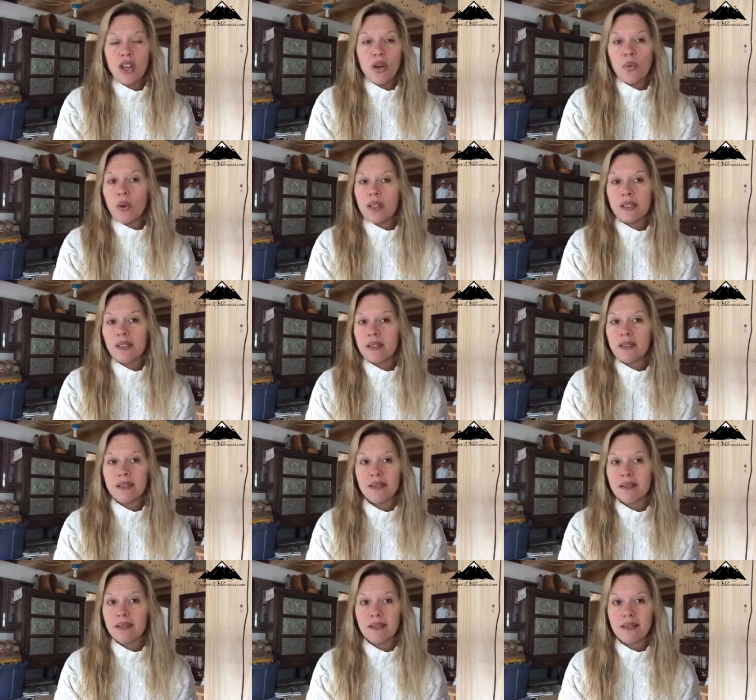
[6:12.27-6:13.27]
there wasn't
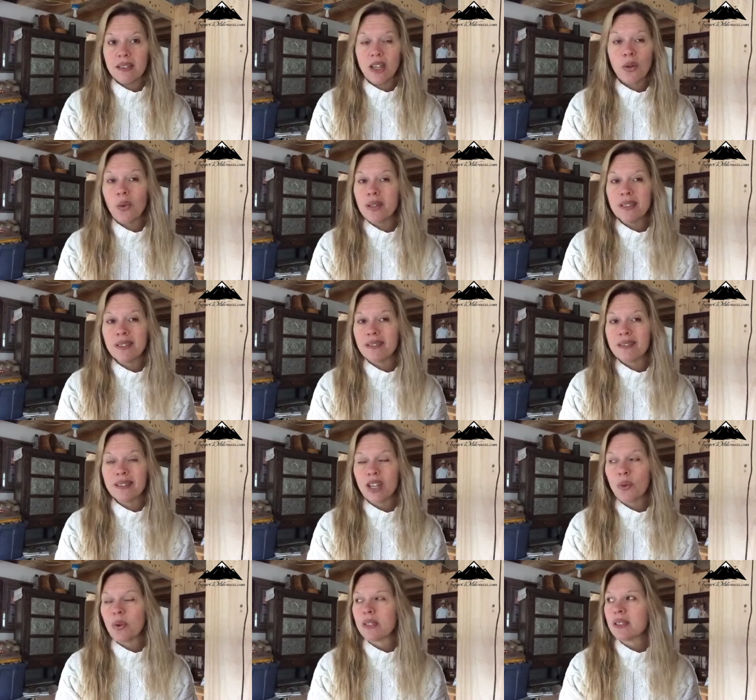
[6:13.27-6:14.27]
there wasn't
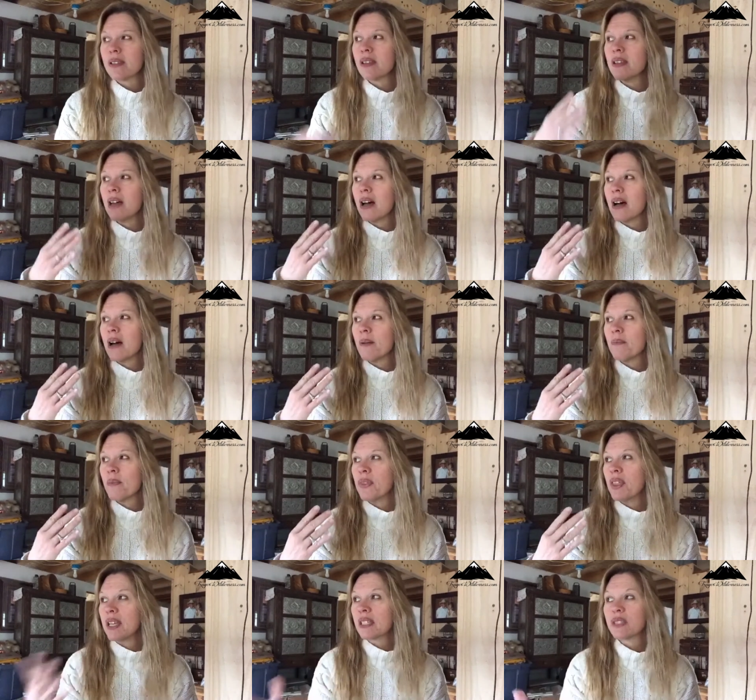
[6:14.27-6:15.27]
there wasn't
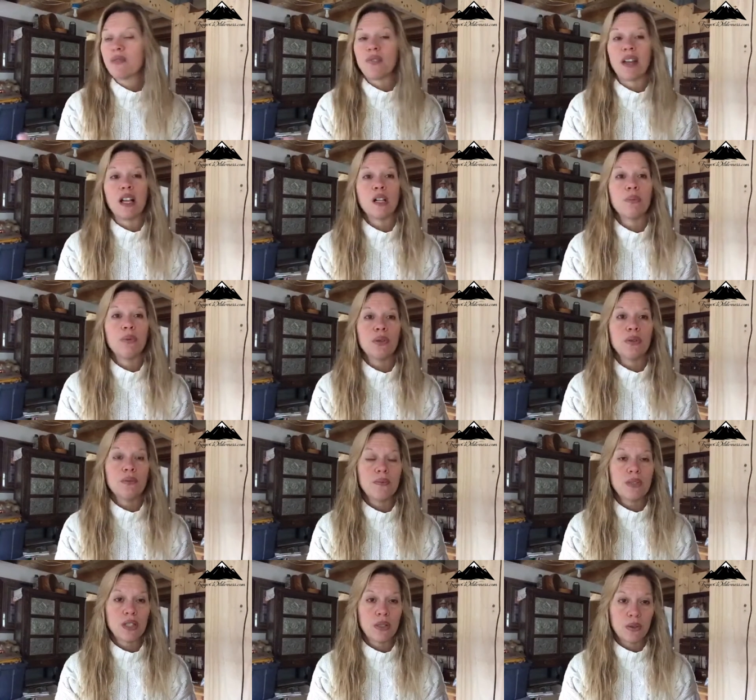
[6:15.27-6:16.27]
um, things
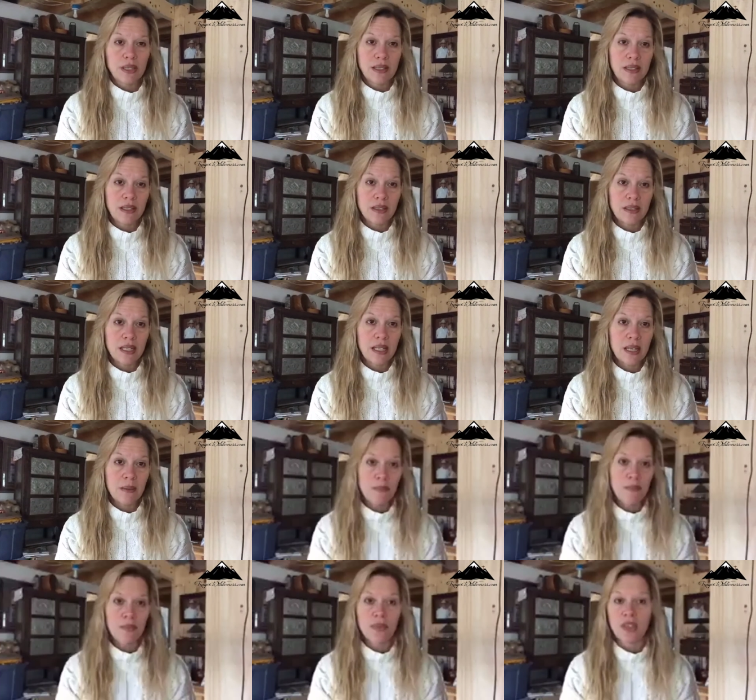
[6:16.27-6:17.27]
available to assist
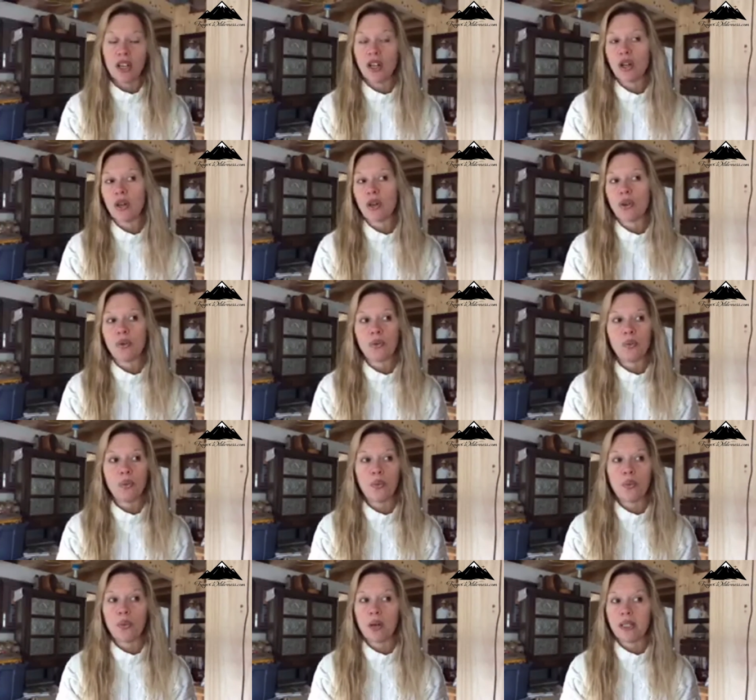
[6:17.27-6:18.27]
him. There
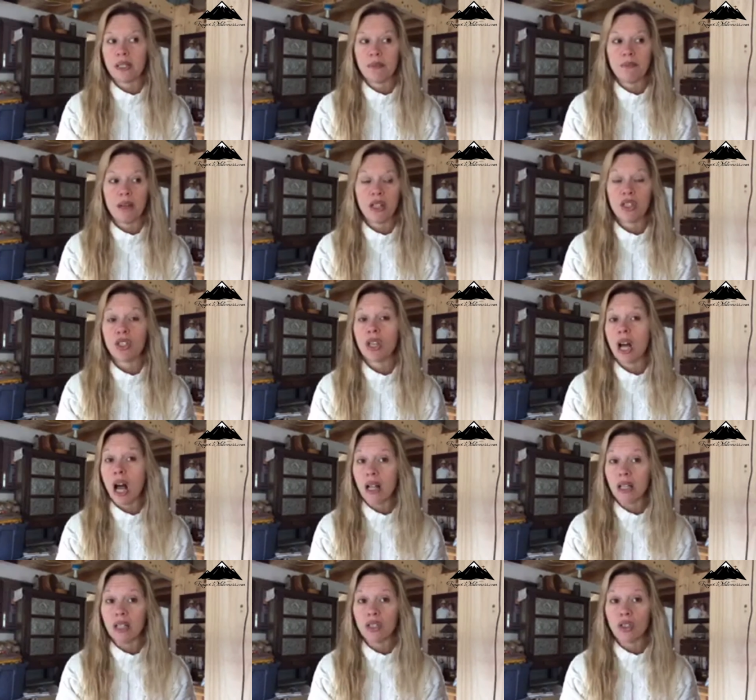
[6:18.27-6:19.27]
wasn't much
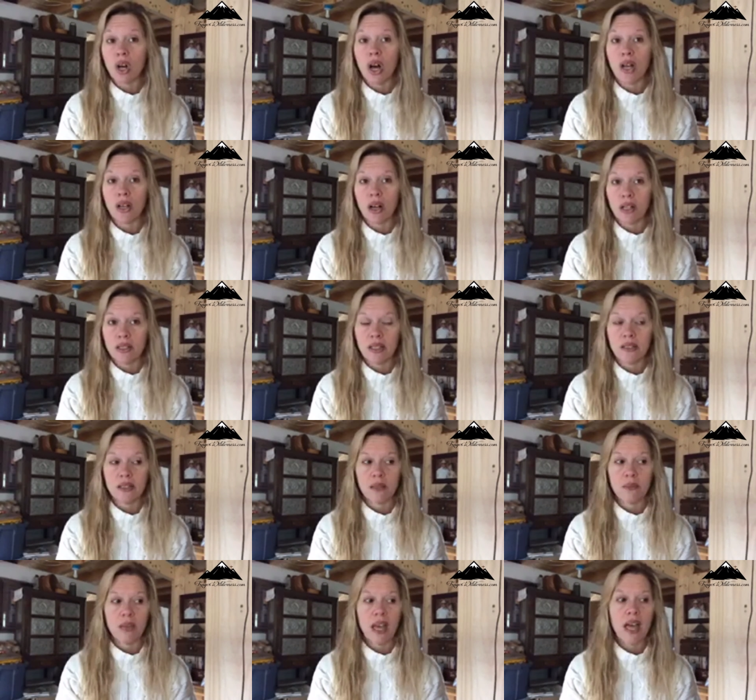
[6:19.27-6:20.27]
knowledge on
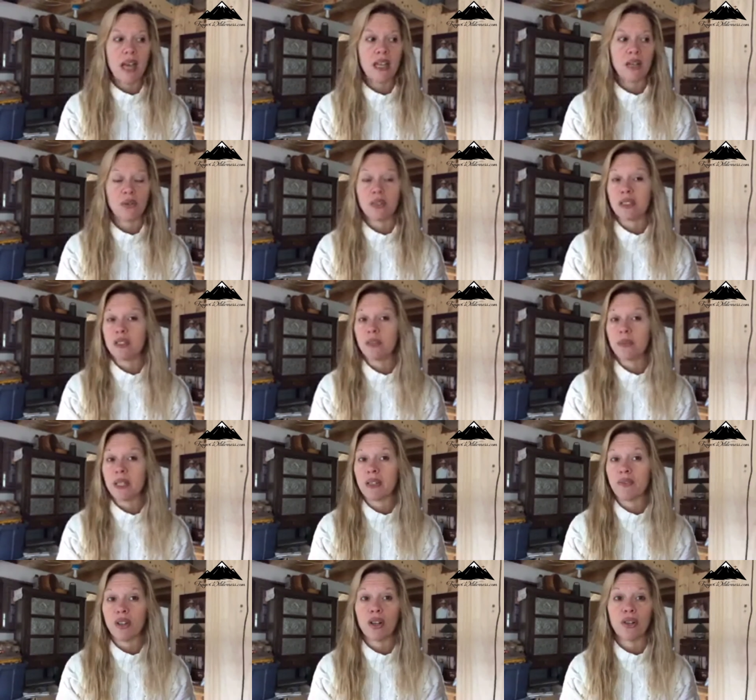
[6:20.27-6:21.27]
autism, and it was still
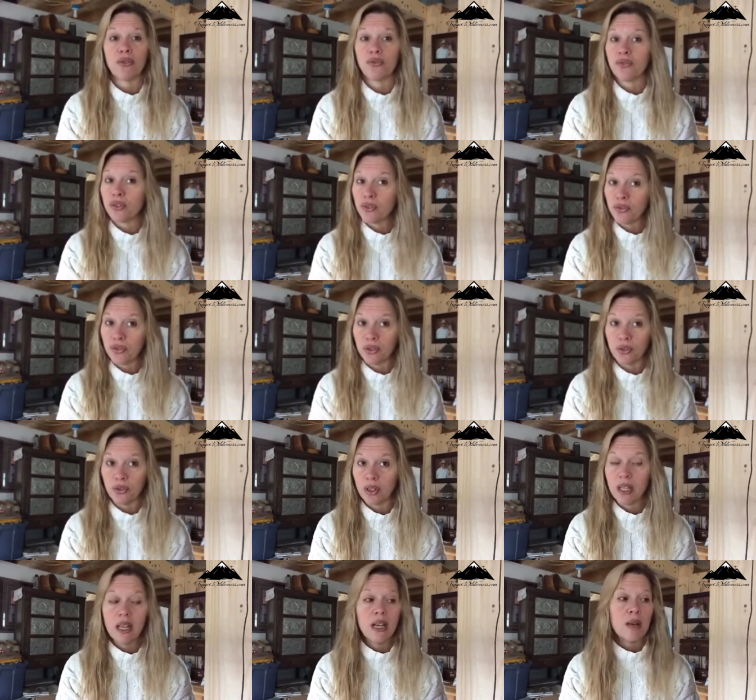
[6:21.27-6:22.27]
being very
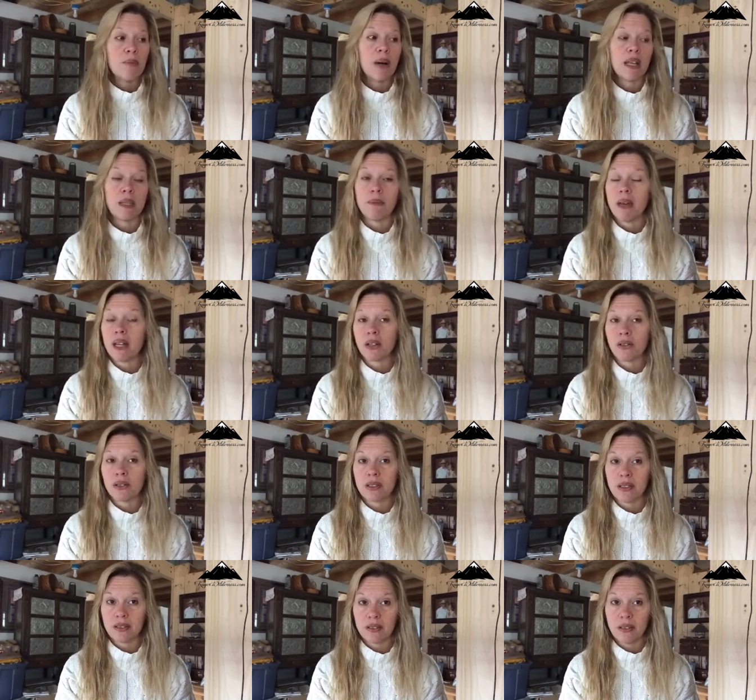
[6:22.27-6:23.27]
foo-fooed by the
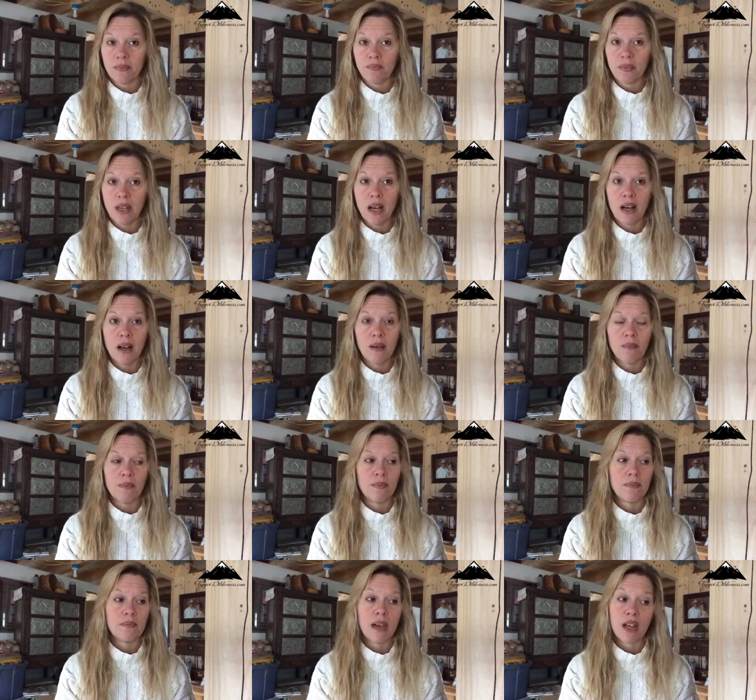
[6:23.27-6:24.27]
medical system.
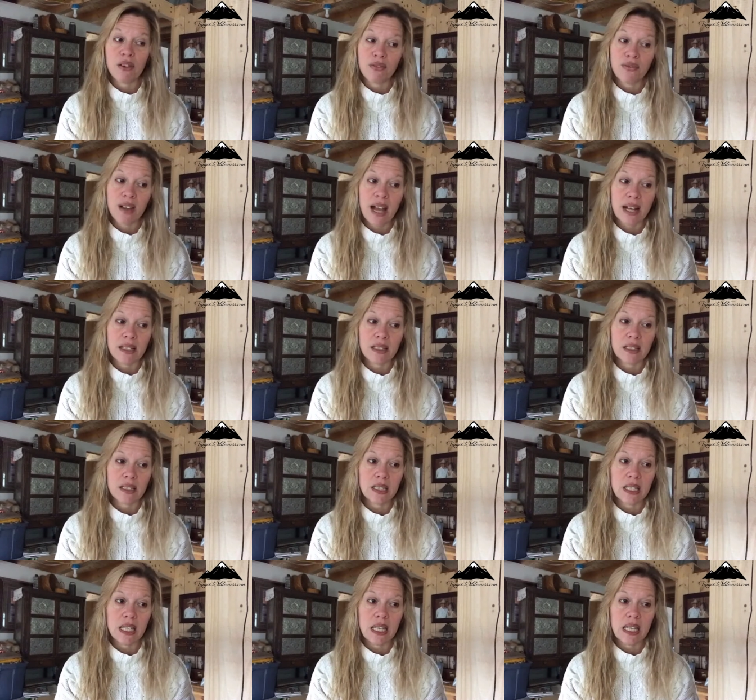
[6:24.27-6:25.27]
Um, matter of fact,
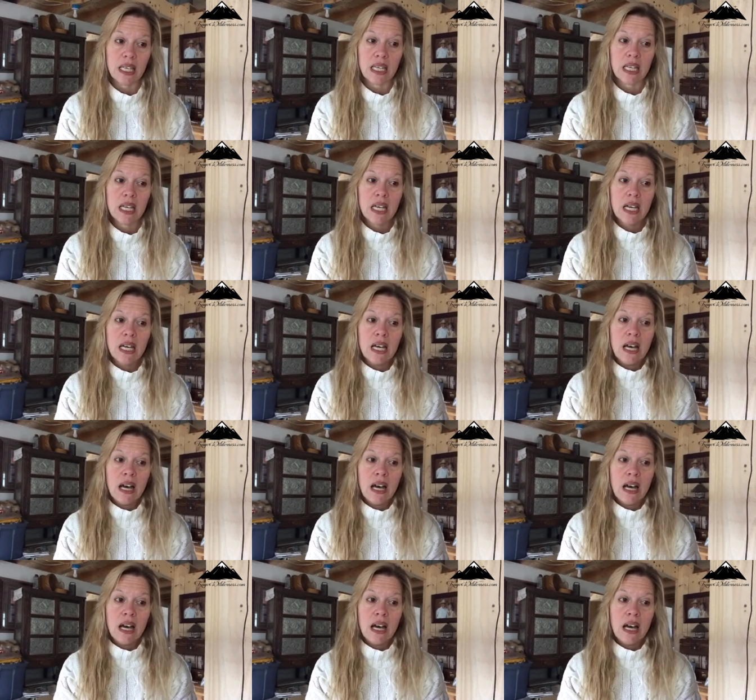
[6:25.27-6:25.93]
the